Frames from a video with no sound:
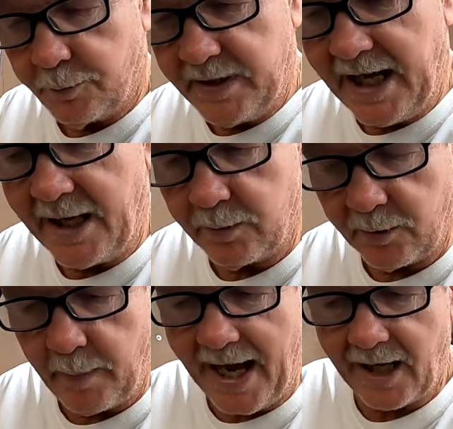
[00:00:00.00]
To be able to
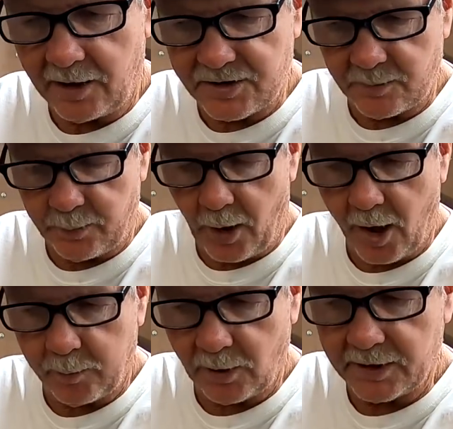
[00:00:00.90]
balance it
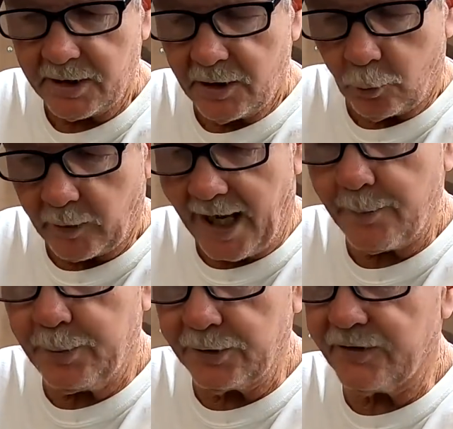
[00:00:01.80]
properly. When I
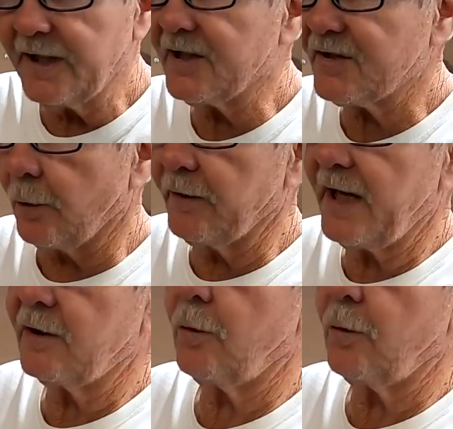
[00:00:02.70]
put this on that